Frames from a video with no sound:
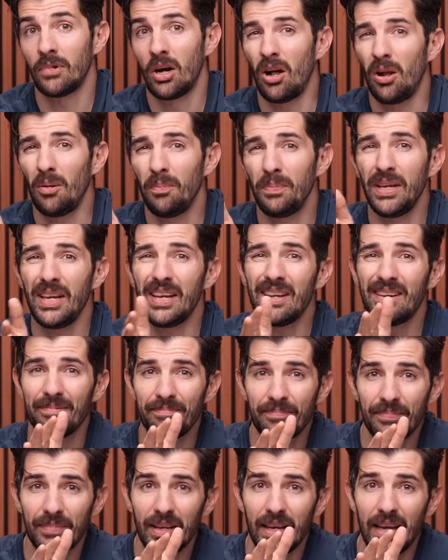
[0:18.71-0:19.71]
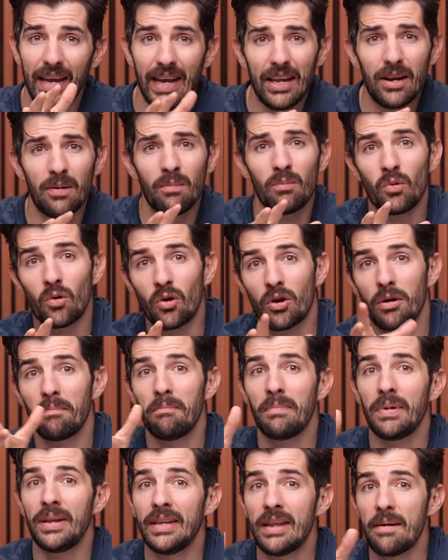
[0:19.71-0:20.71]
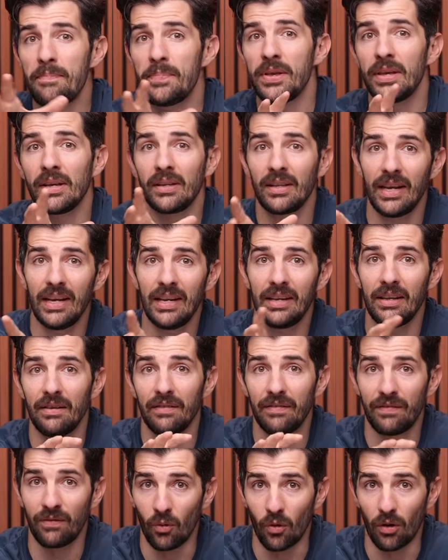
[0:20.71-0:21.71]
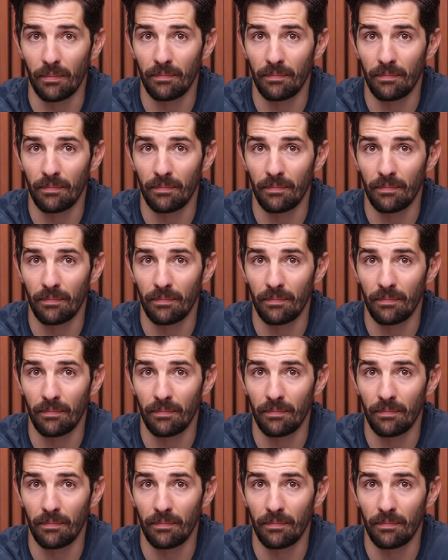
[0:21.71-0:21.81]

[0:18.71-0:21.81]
albeit in a more manipulated form.